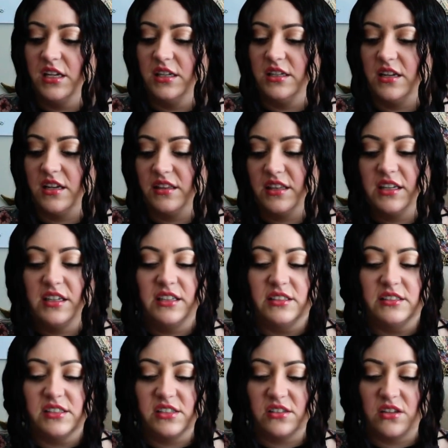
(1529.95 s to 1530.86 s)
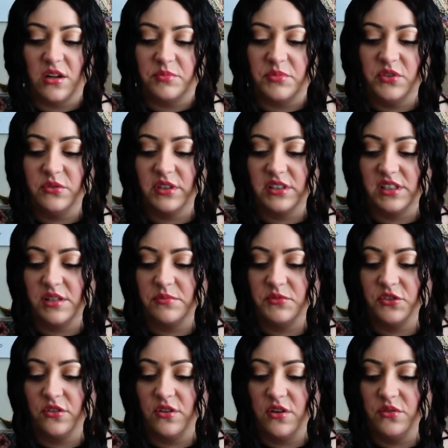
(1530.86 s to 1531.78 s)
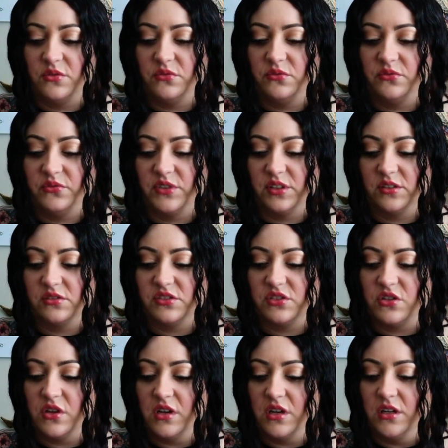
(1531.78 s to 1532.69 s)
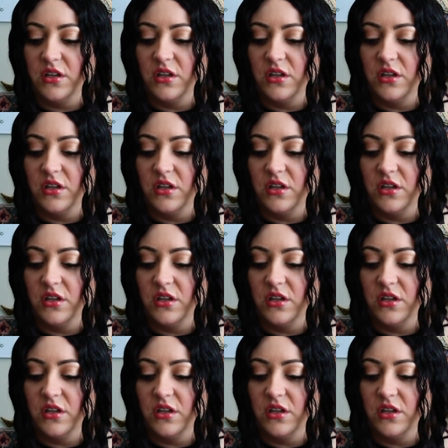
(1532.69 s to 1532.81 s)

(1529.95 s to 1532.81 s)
Nothing can stop you except your own fears.